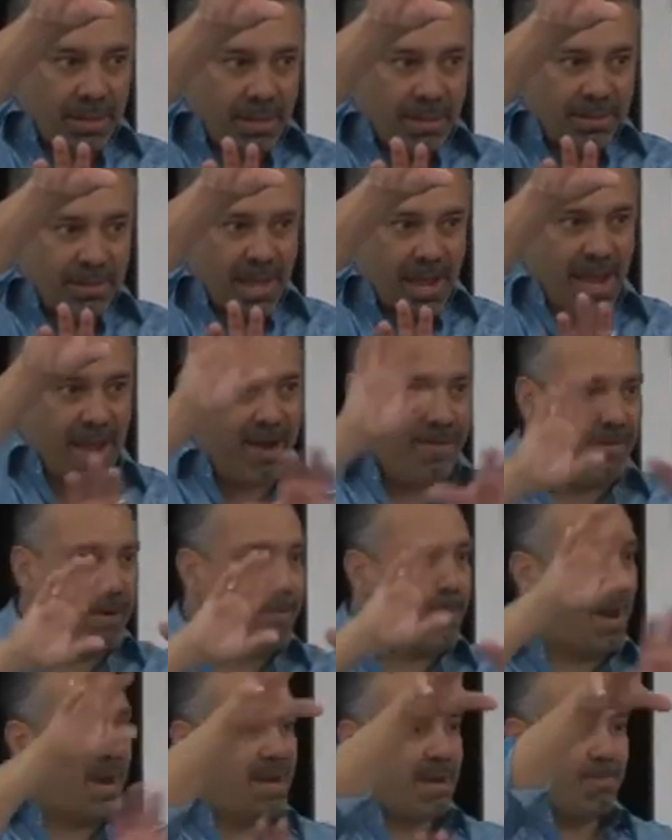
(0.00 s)
Now
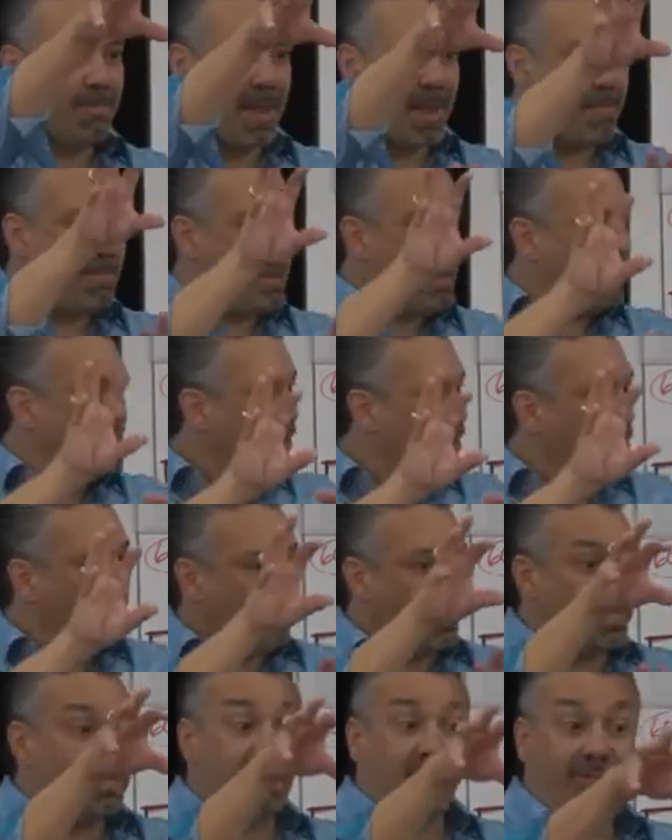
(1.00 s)
everybody may be a little
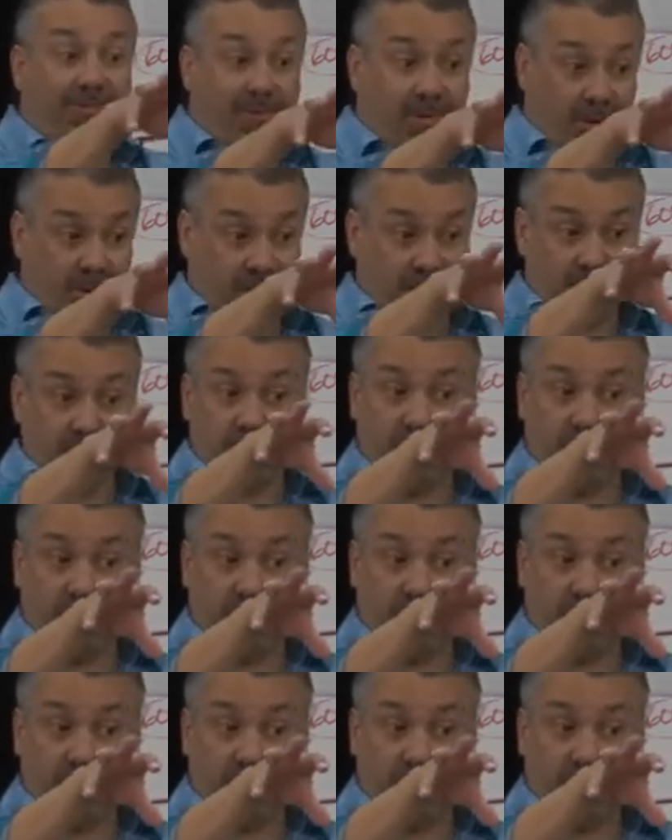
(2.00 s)
bit different.